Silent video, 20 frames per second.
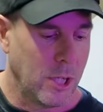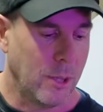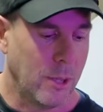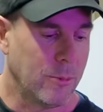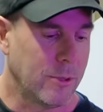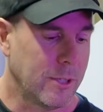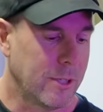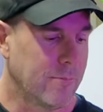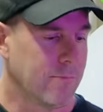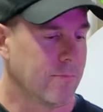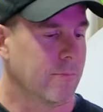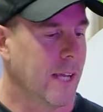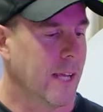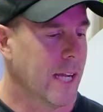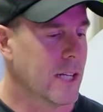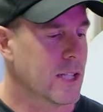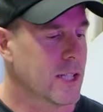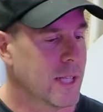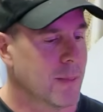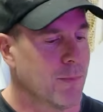would
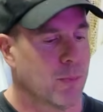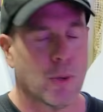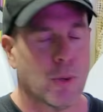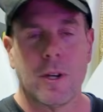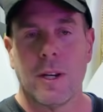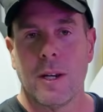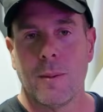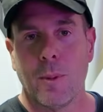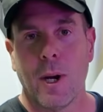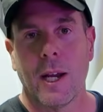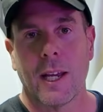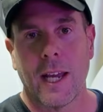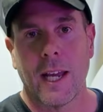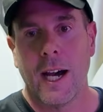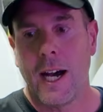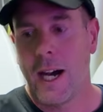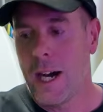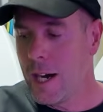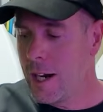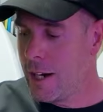actually put it in my
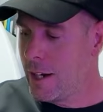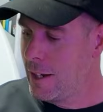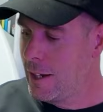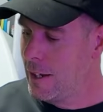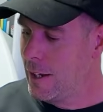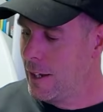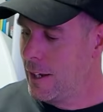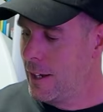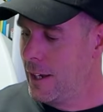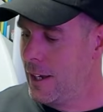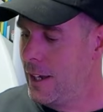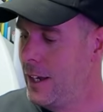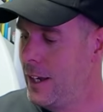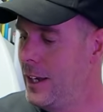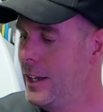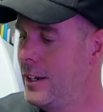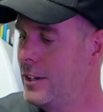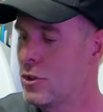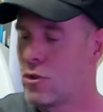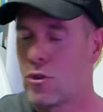car
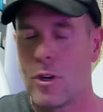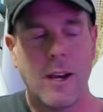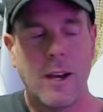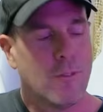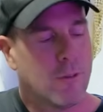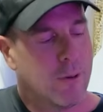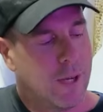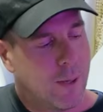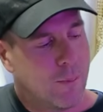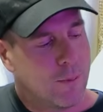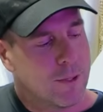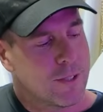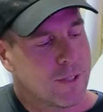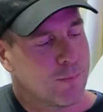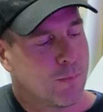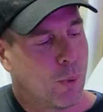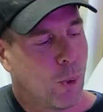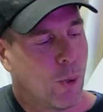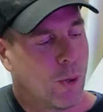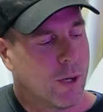and drive around with this
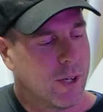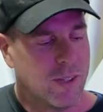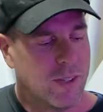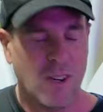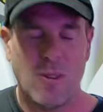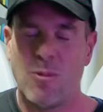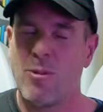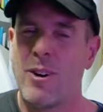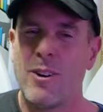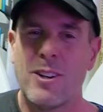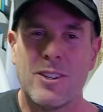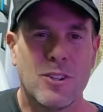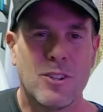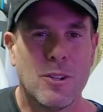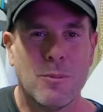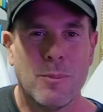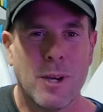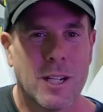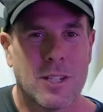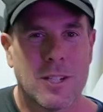board and not worry
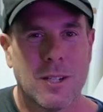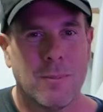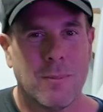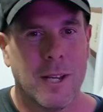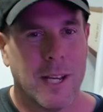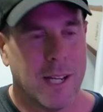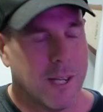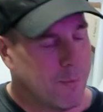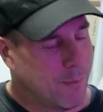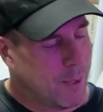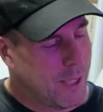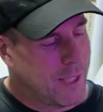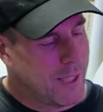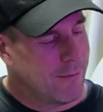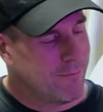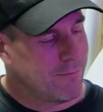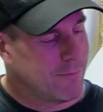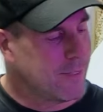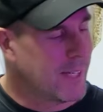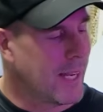too much about it
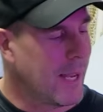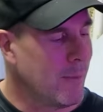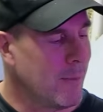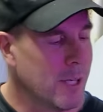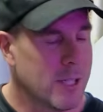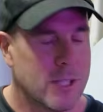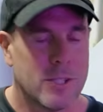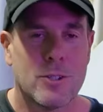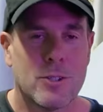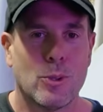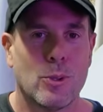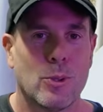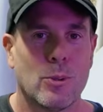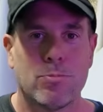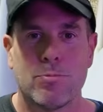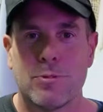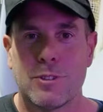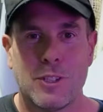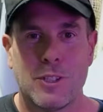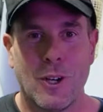being damaged or
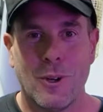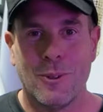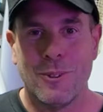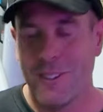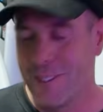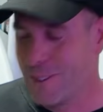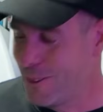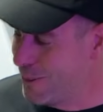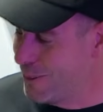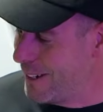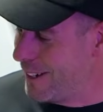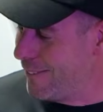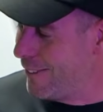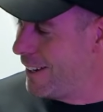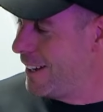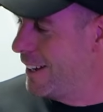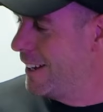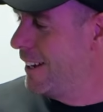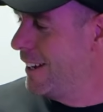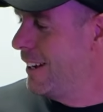stolen or
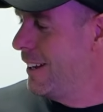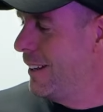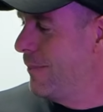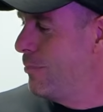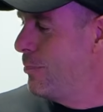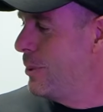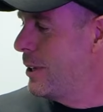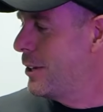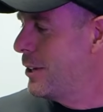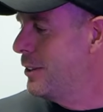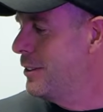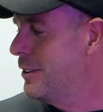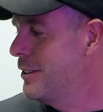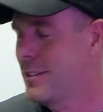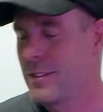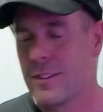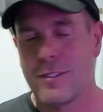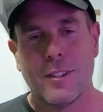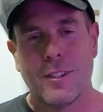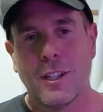whatever, because it's
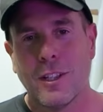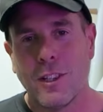just a